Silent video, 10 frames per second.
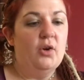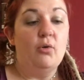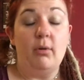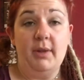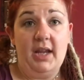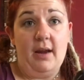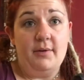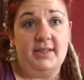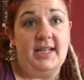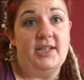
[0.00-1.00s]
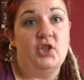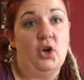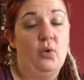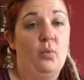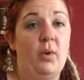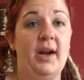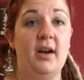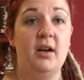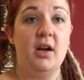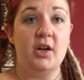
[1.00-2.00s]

normally I would say don't wear